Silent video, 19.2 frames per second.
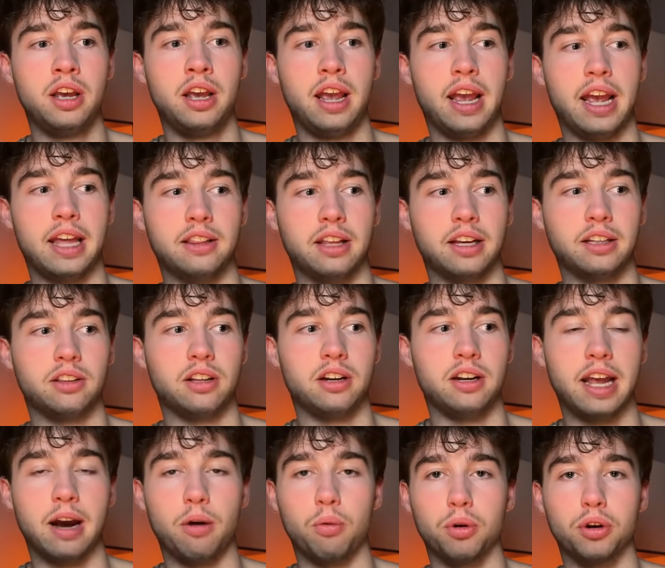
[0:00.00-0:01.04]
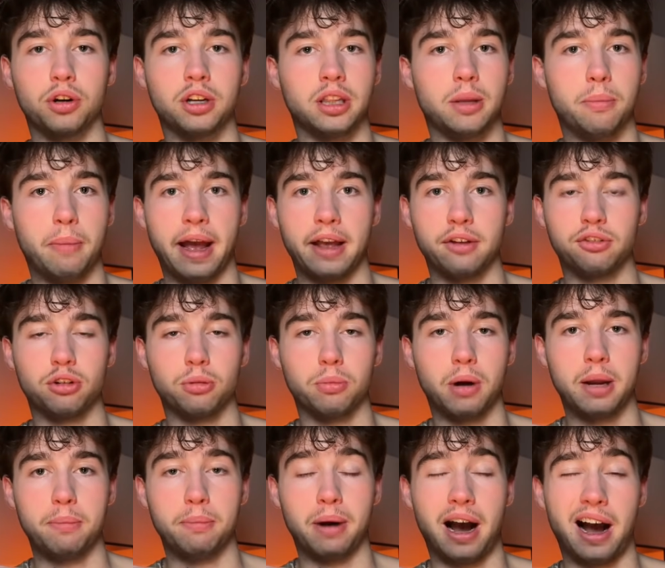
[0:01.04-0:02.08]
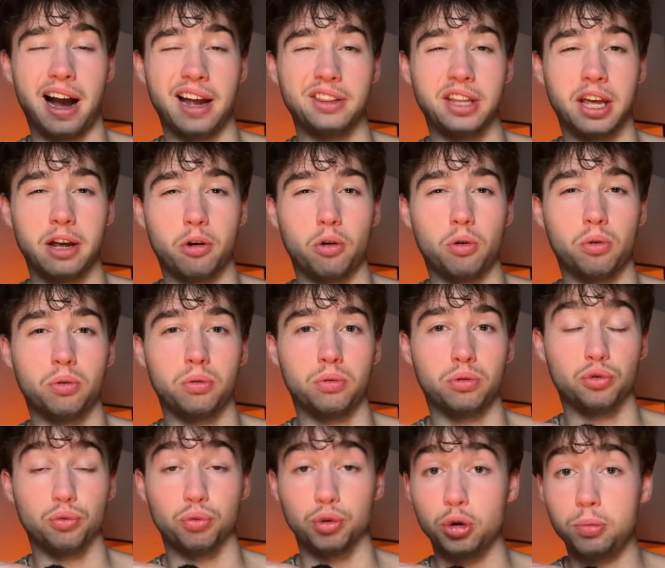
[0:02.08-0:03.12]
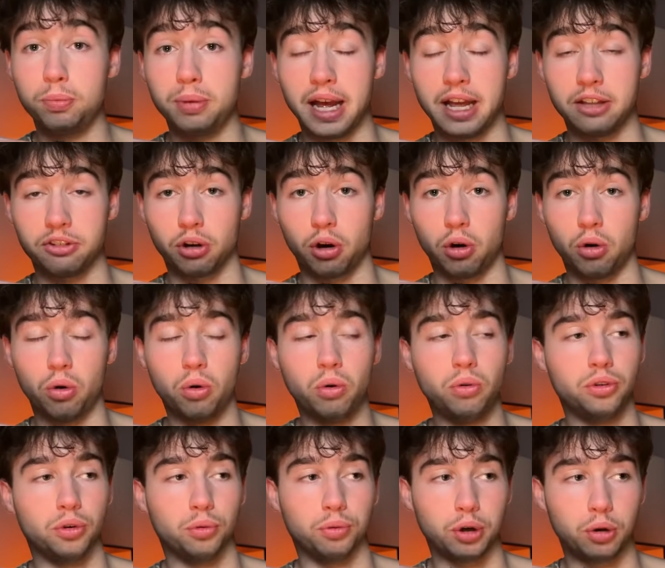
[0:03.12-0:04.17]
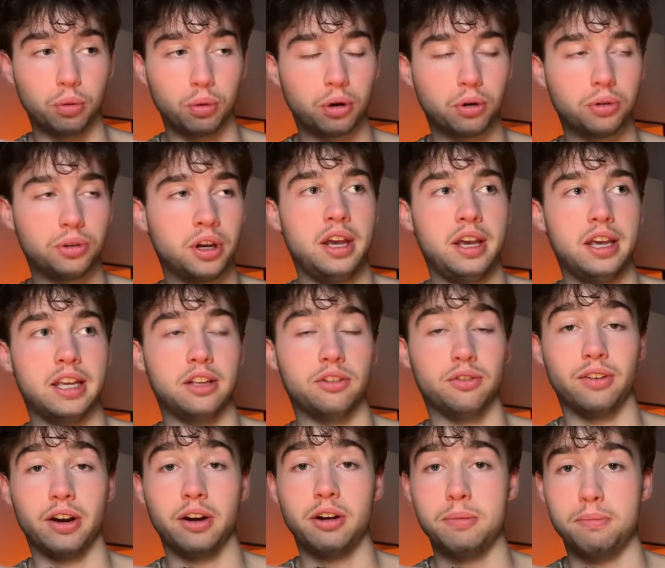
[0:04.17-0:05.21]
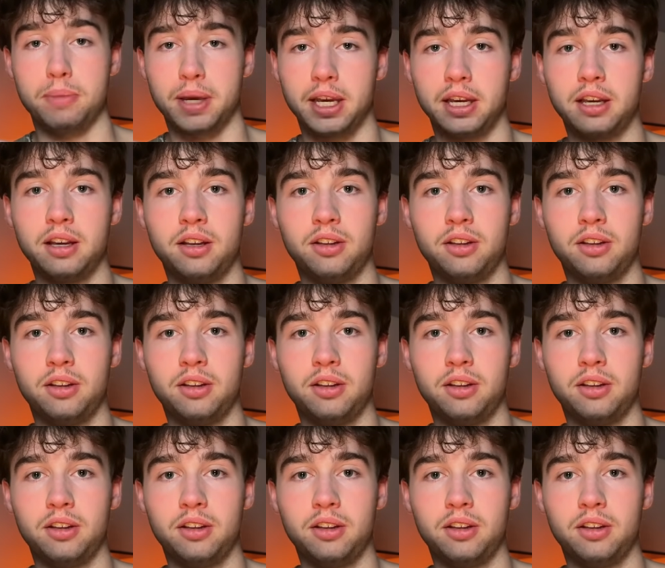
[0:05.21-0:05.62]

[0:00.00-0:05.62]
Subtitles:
And like the network and the mastermind behind that whole group as a whole, the real world, is very big.